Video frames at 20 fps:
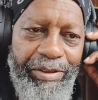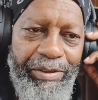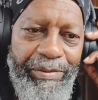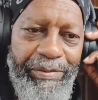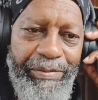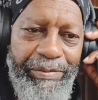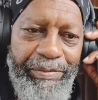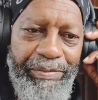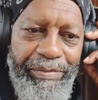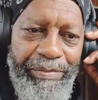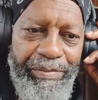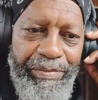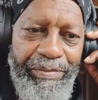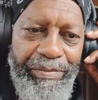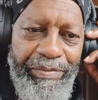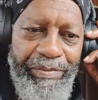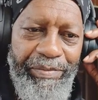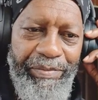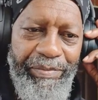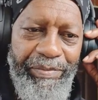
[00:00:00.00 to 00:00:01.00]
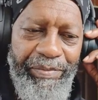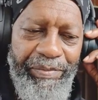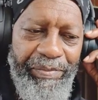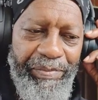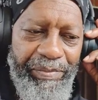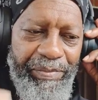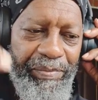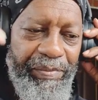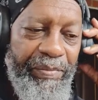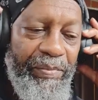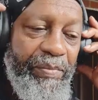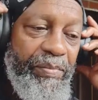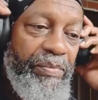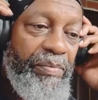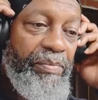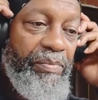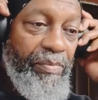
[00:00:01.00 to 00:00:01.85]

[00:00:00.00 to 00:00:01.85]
Nothing is said.